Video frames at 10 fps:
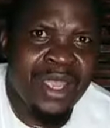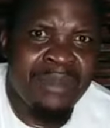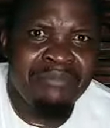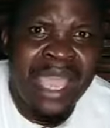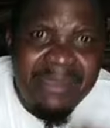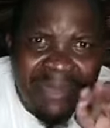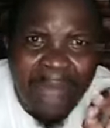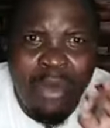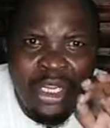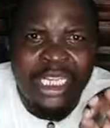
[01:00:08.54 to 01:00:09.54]
maybe
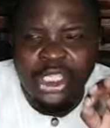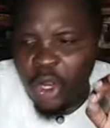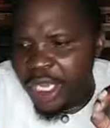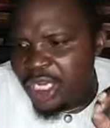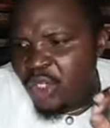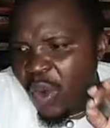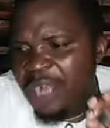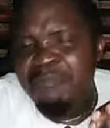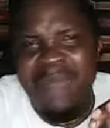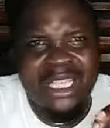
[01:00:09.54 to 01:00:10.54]
I'm only talking to
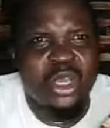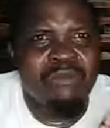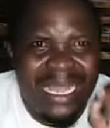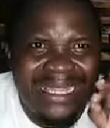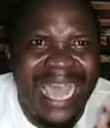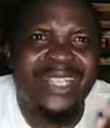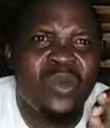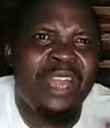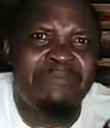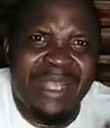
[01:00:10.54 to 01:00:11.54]
one person, but that
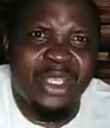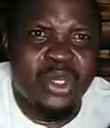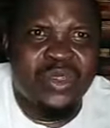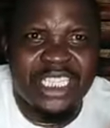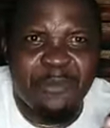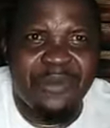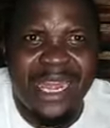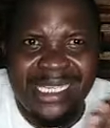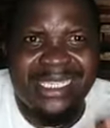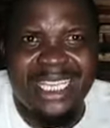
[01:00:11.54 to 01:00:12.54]
one person will
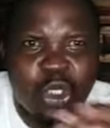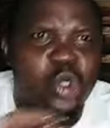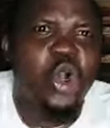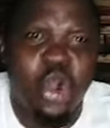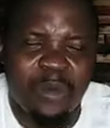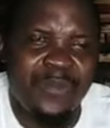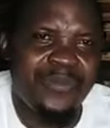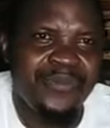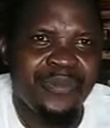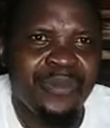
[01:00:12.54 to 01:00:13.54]
spread this to go.
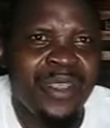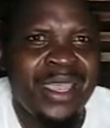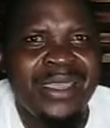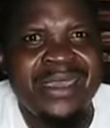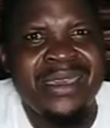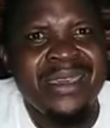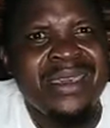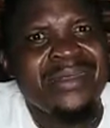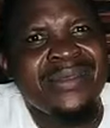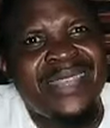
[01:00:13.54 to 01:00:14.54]

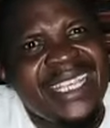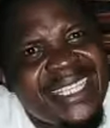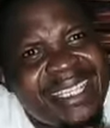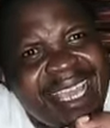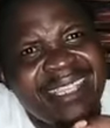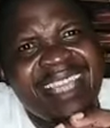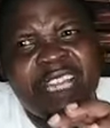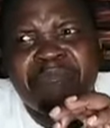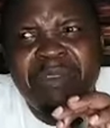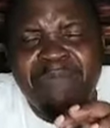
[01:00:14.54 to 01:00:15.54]
This thing
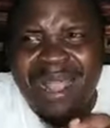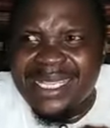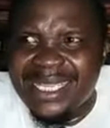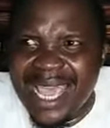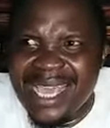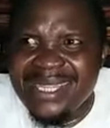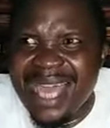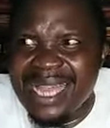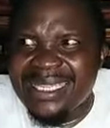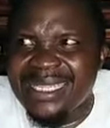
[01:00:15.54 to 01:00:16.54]
that people are saying
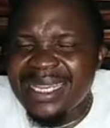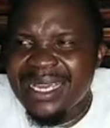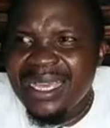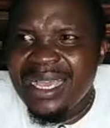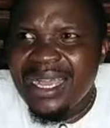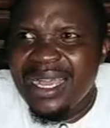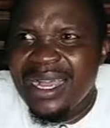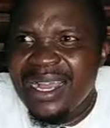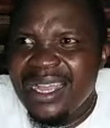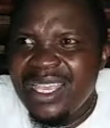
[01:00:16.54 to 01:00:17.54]
that
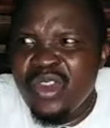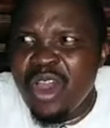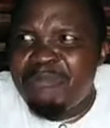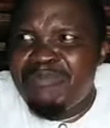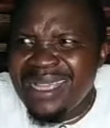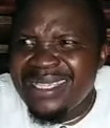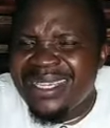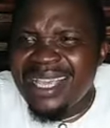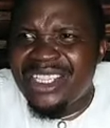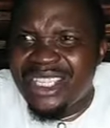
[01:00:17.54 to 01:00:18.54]
your pastor
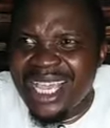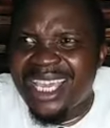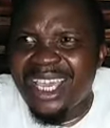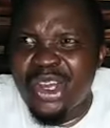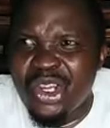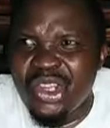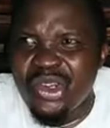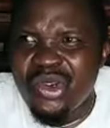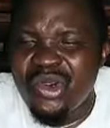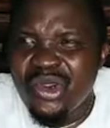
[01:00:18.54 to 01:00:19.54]
is checking on
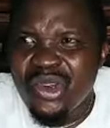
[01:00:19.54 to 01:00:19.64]
you,